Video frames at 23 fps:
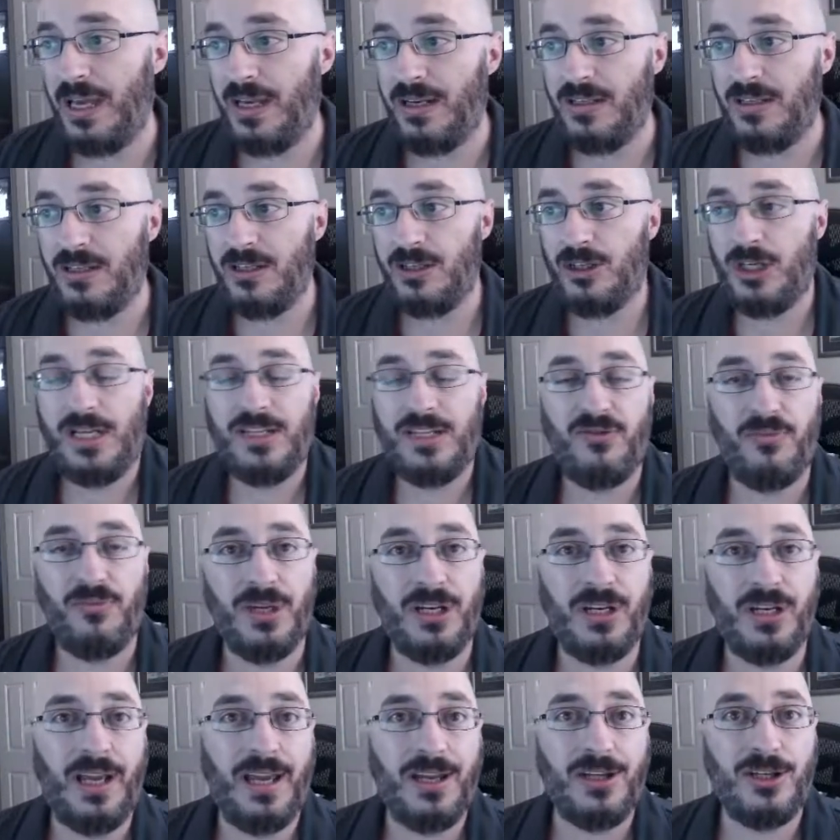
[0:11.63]
It's a chance for me to
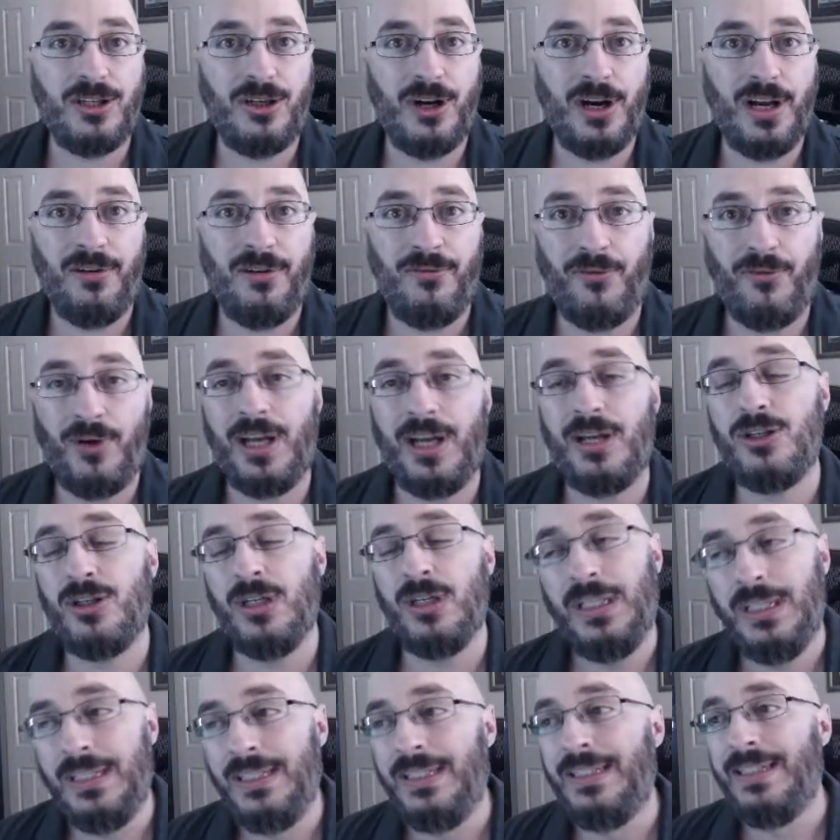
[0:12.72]
kind of start out fresh,
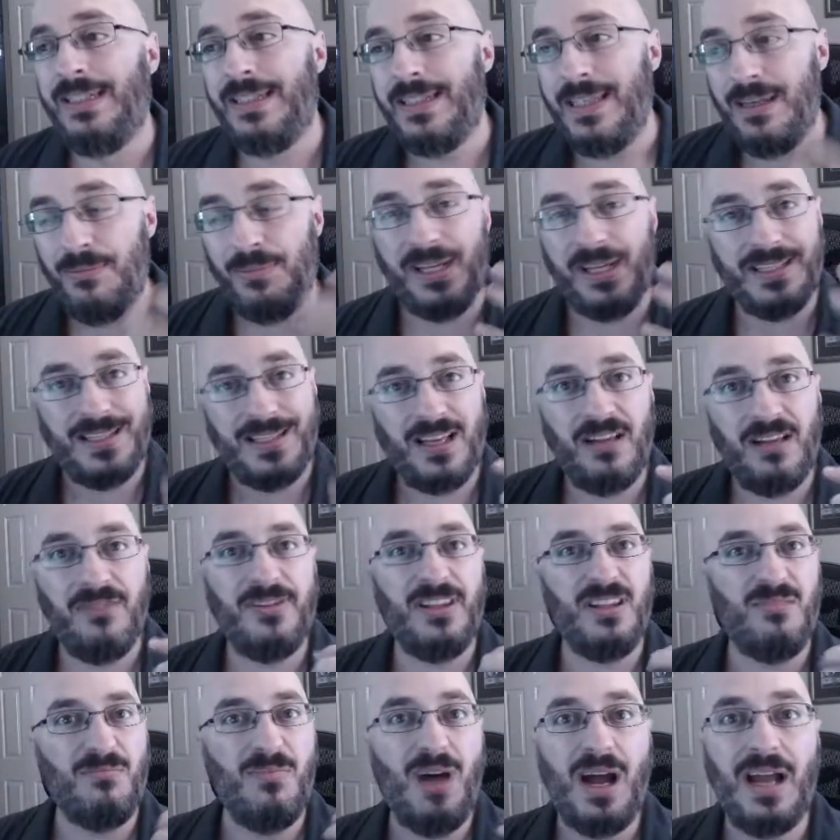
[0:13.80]
get myself in the
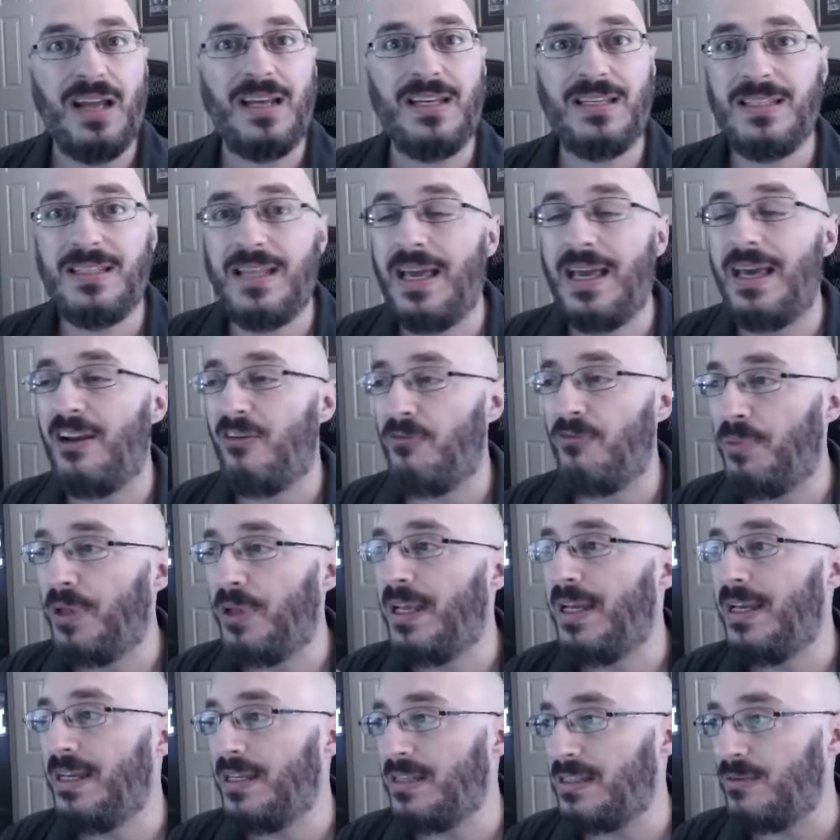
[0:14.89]
mindset of
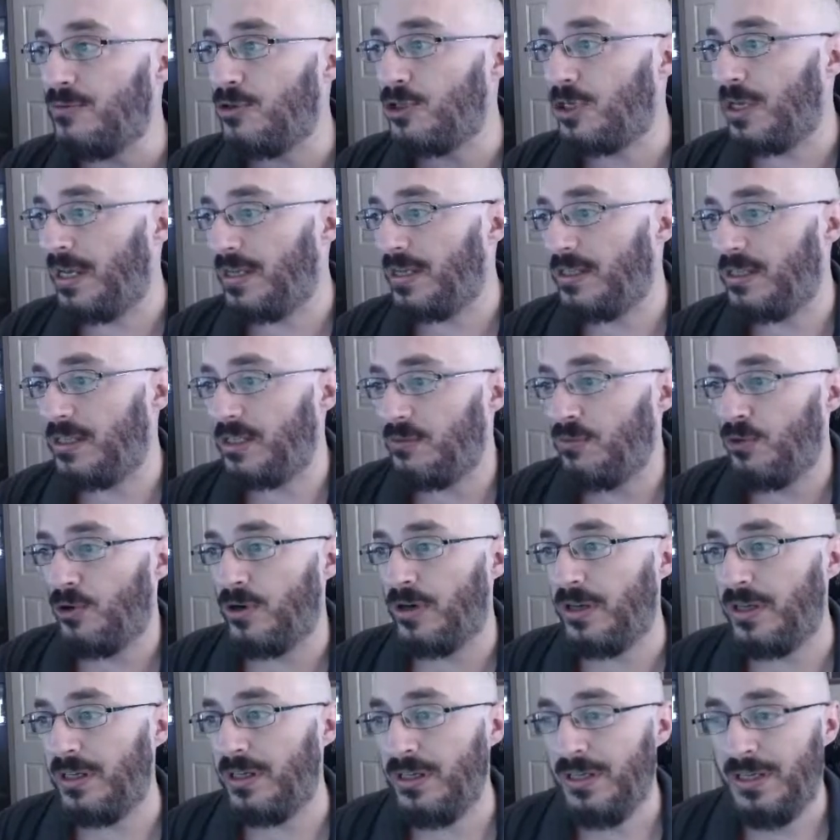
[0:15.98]
playing some chess this
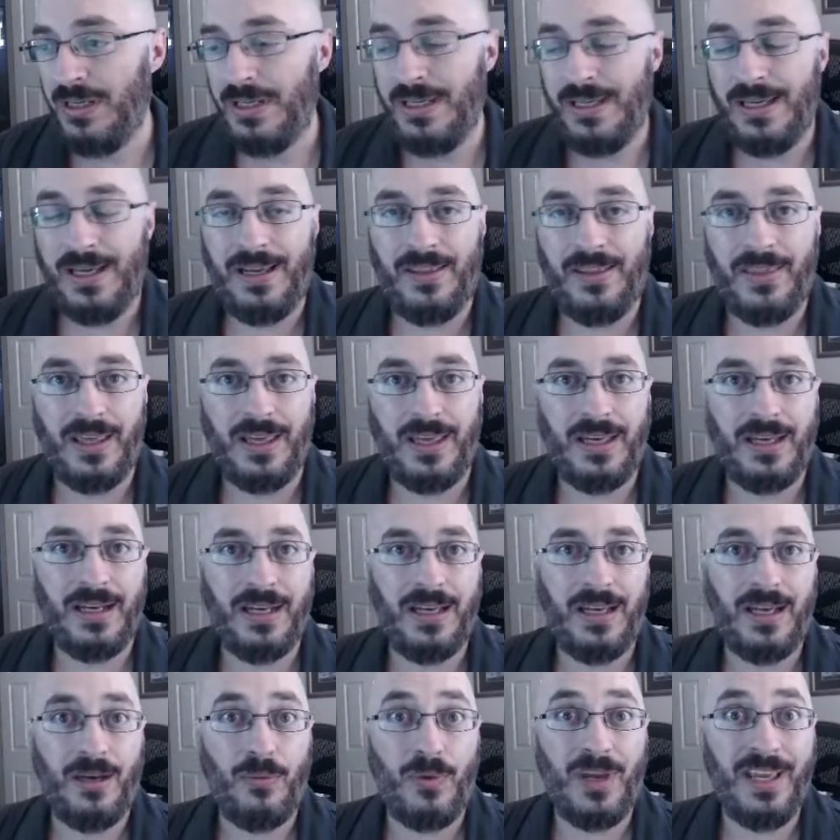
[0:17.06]
morning, and
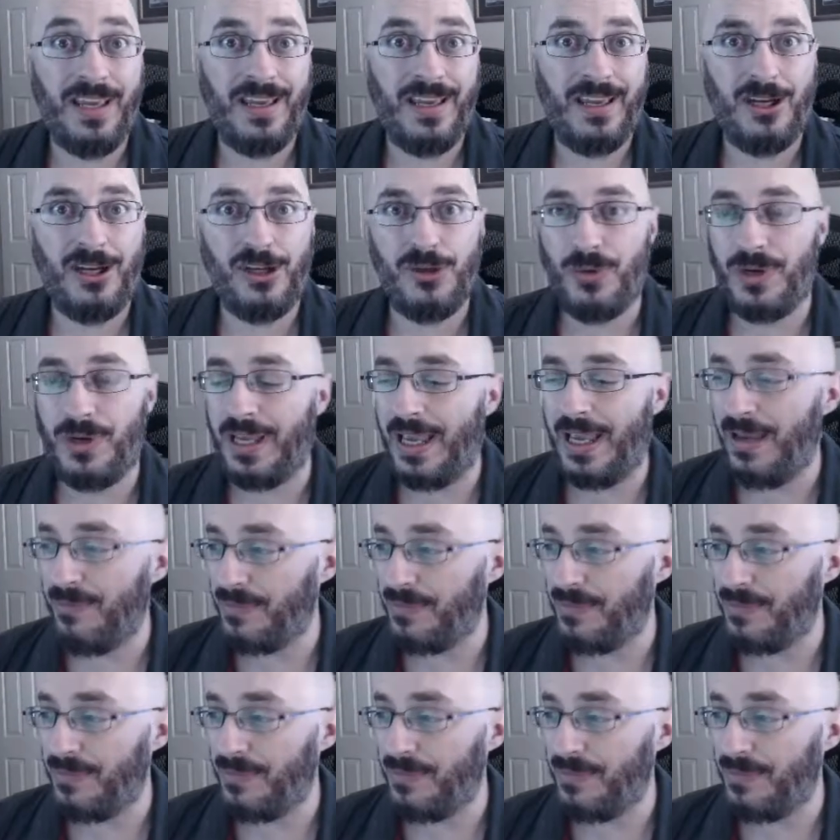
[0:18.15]
then we can get into a game